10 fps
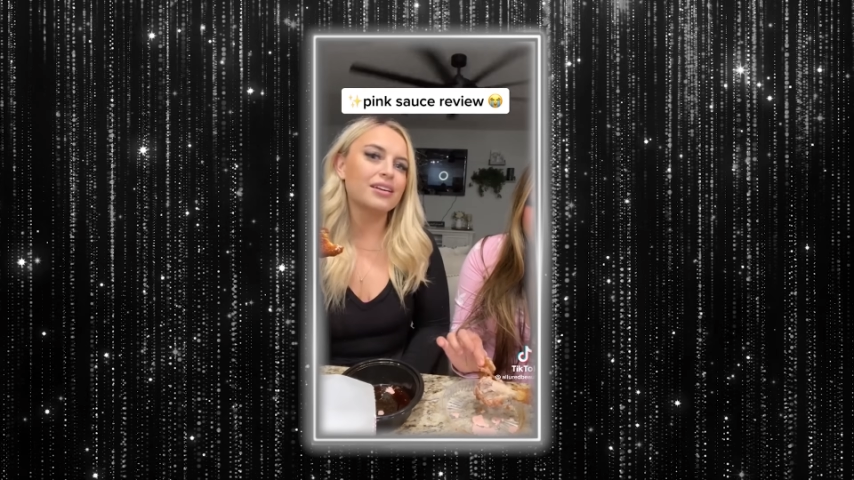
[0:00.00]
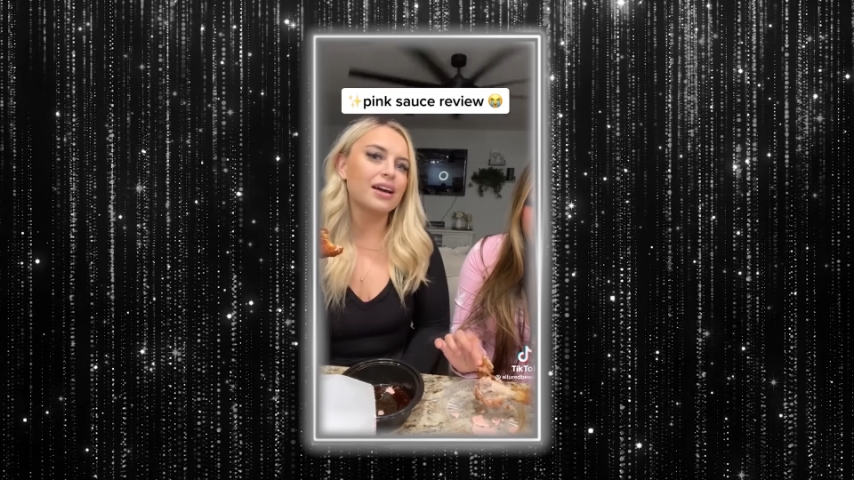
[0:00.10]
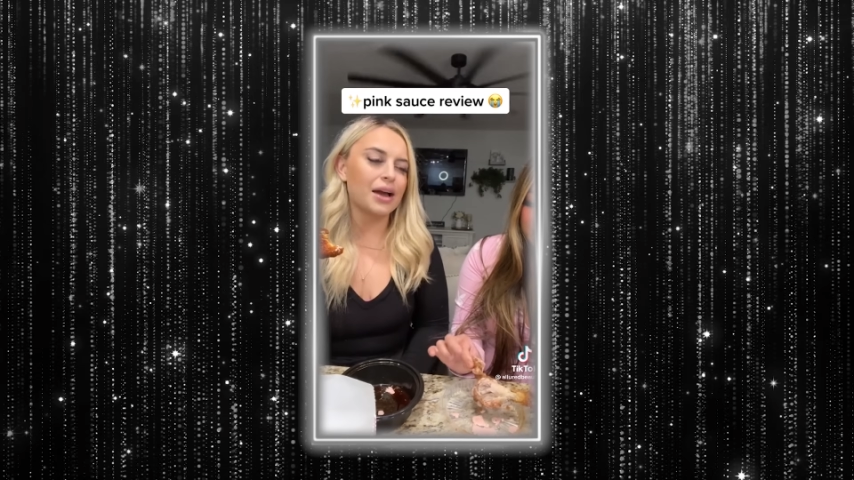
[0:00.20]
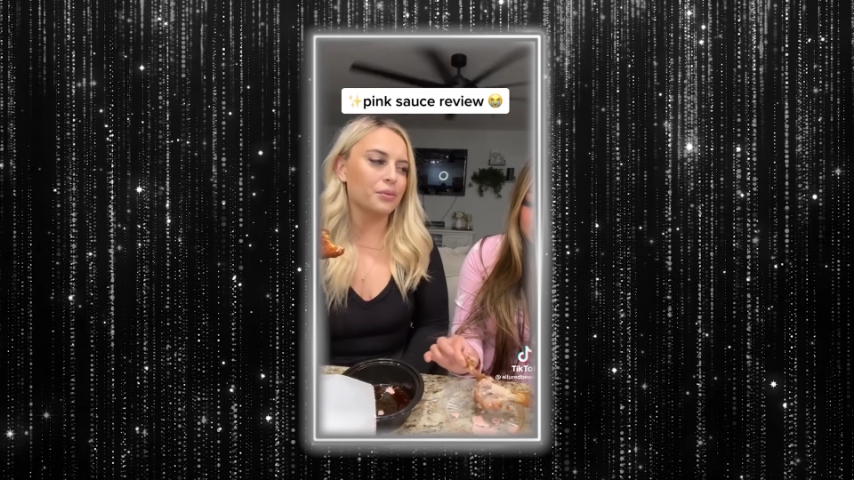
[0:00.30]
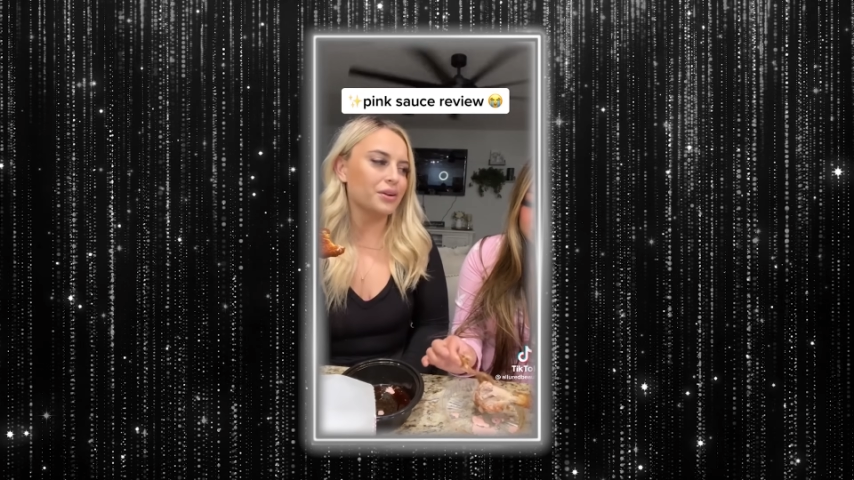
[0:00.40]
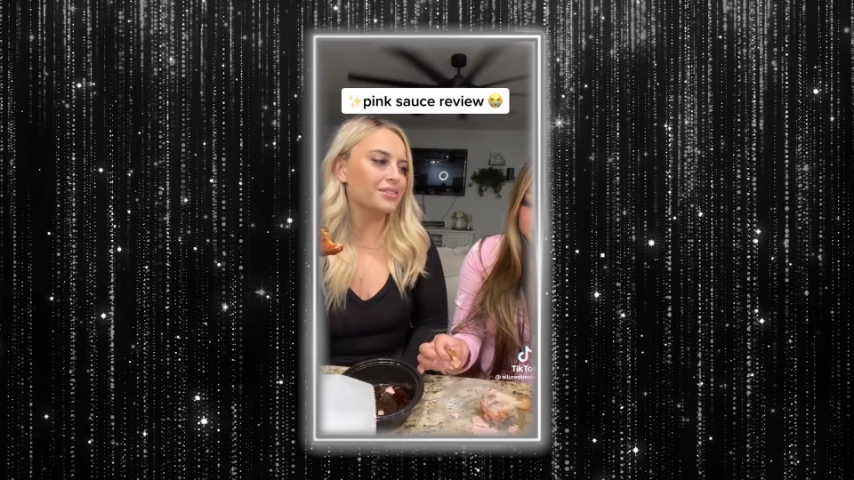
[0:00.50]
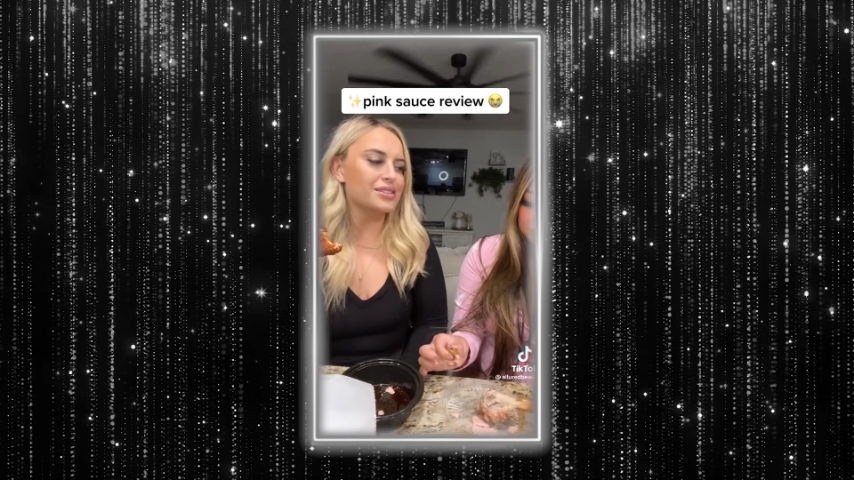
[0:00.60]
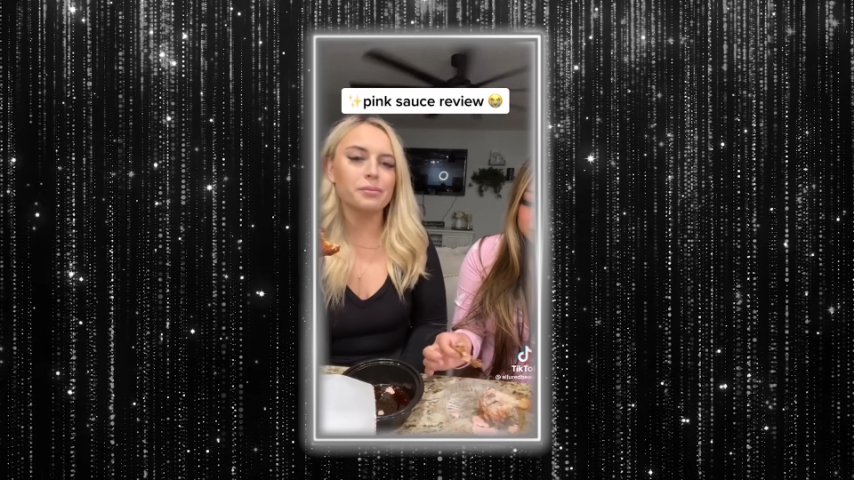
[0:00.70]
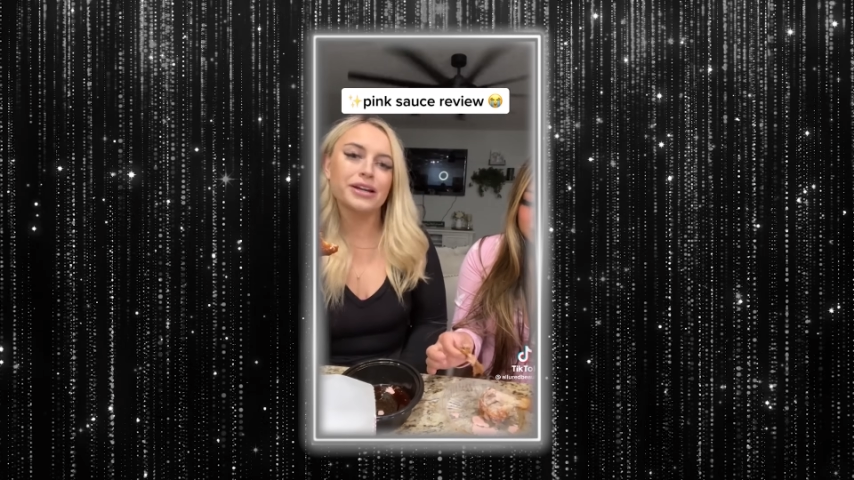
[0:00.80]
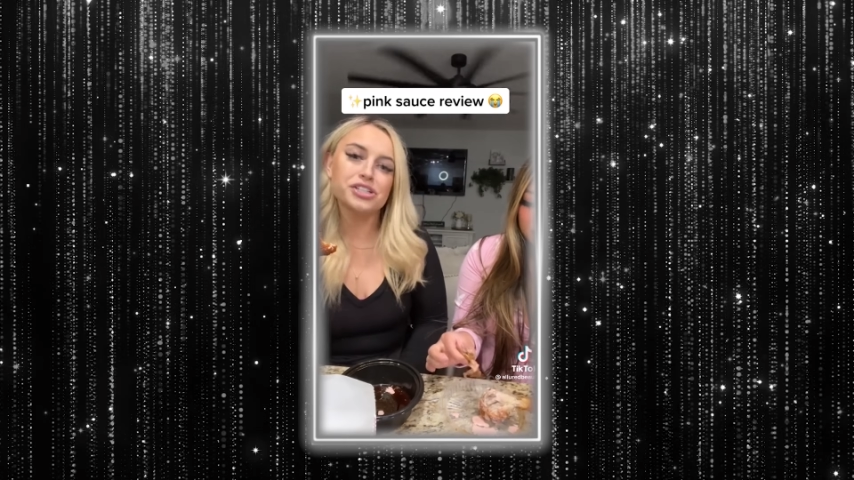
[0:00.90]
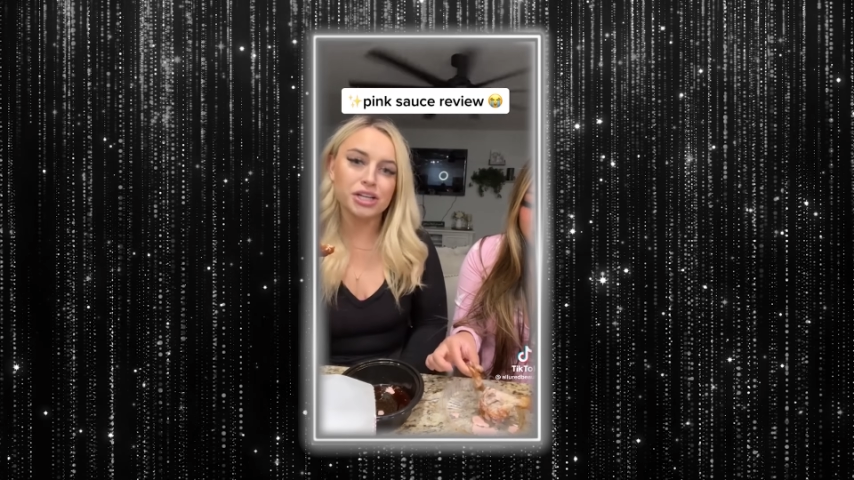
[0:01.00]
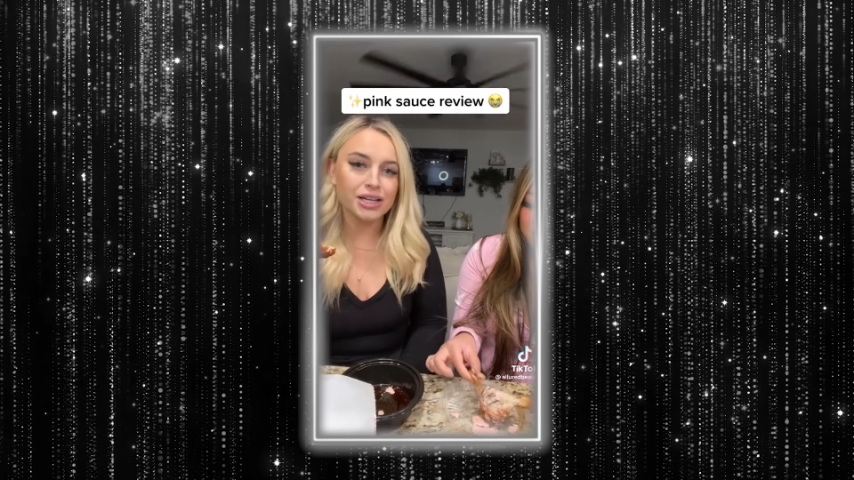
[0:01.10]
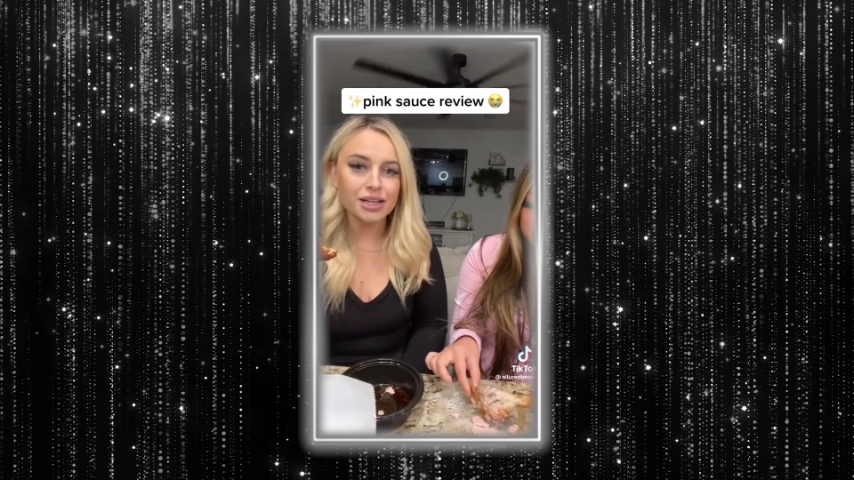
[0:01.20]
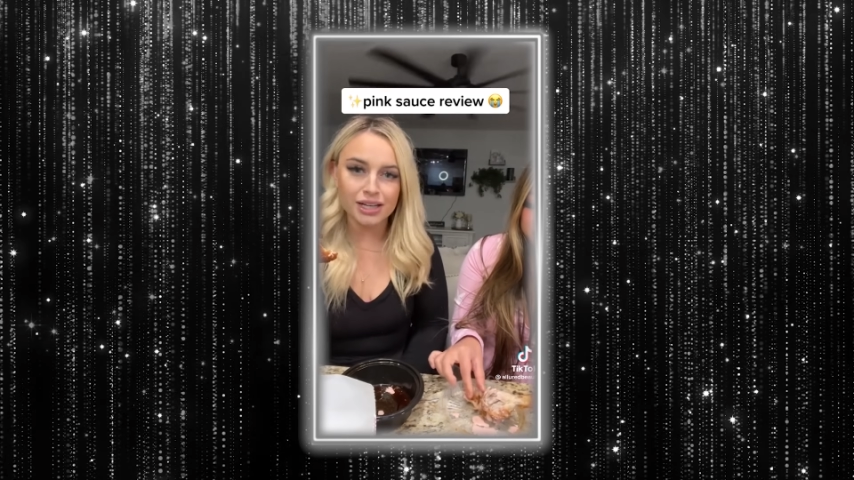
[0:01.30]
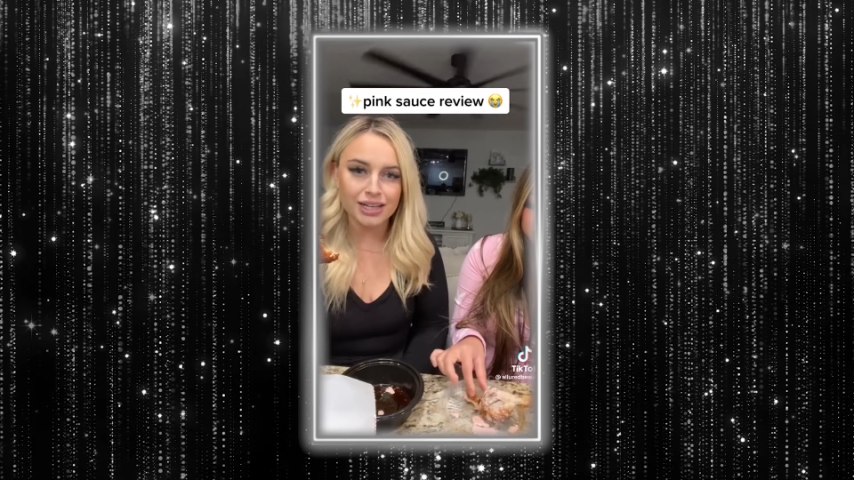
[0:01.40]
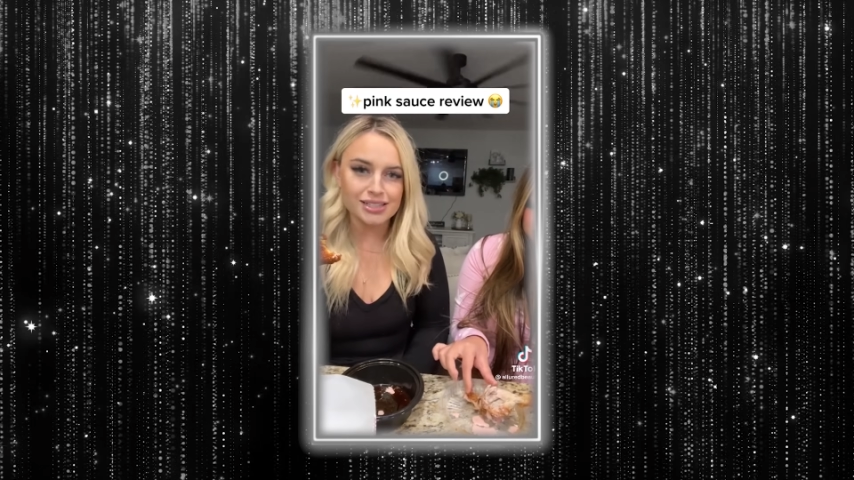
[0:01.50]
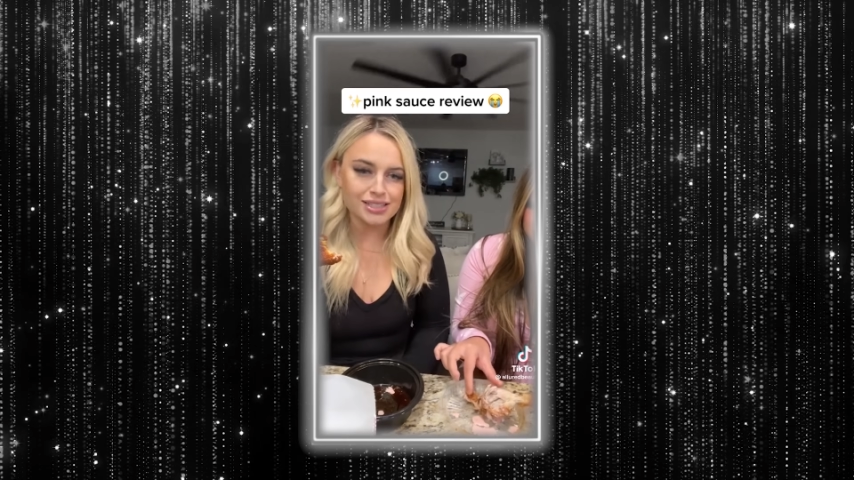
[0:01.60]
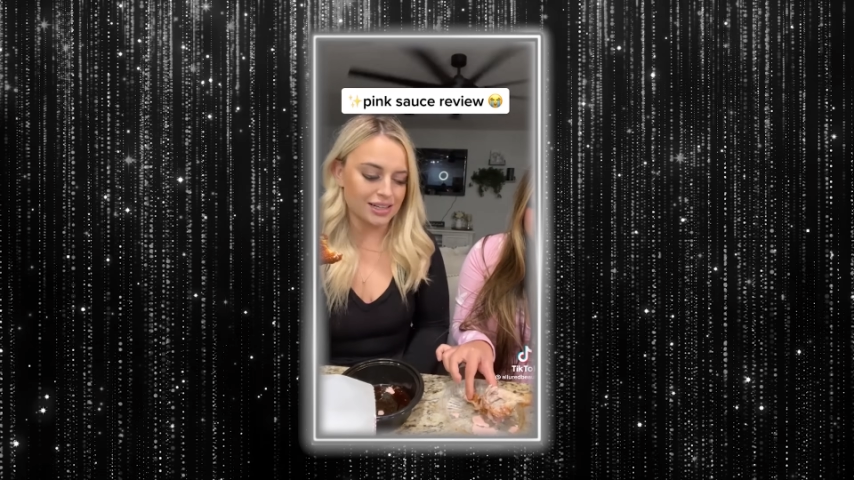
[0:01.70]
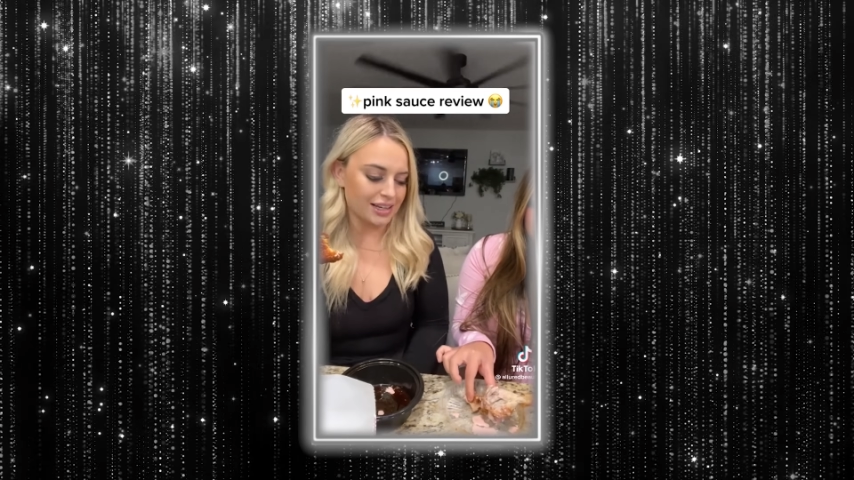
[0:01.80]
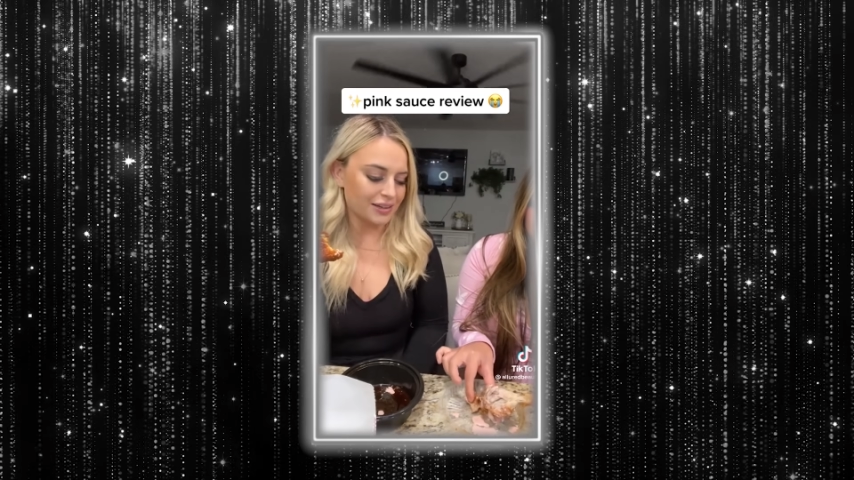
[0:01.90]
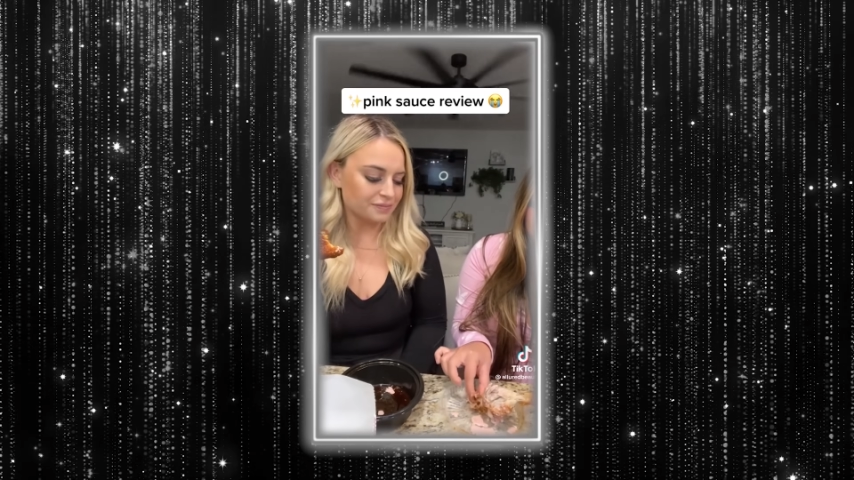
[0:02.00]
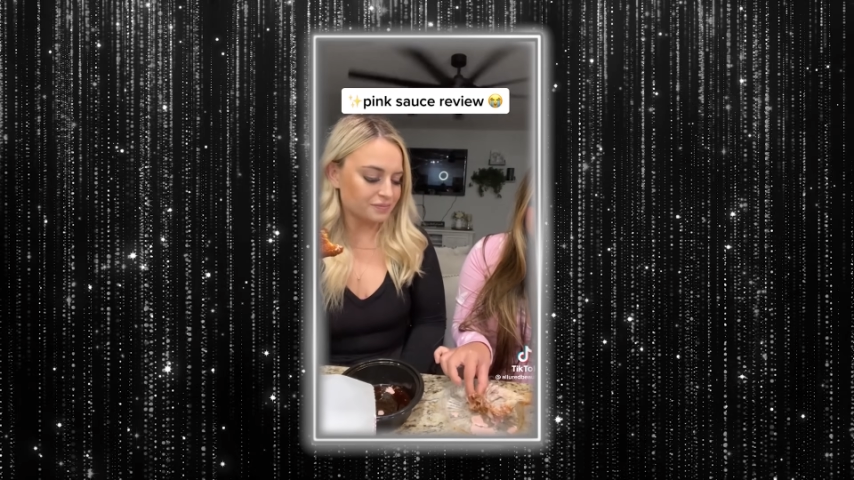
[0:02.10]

I wouldn't dip my chicken nuggets in it